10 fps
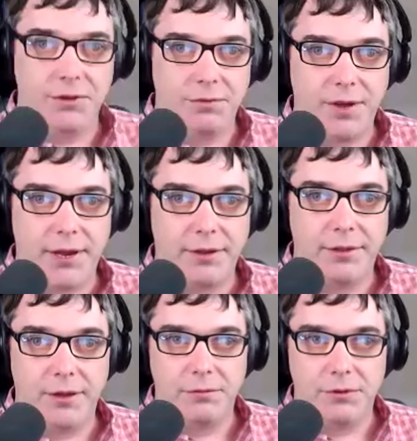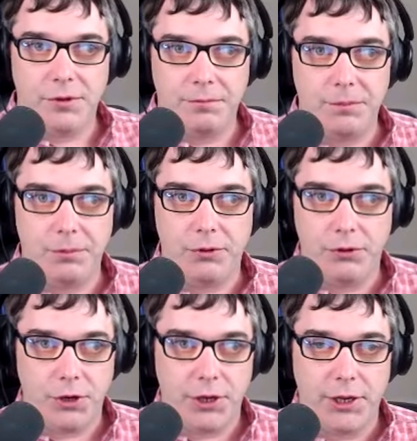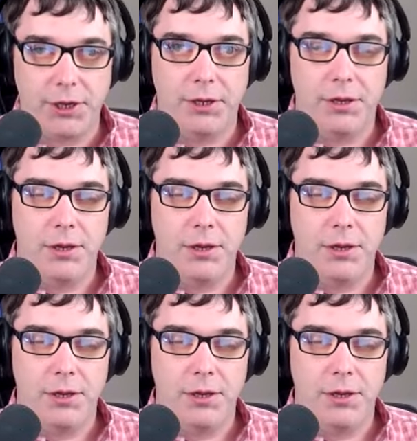to the fact that some people look at,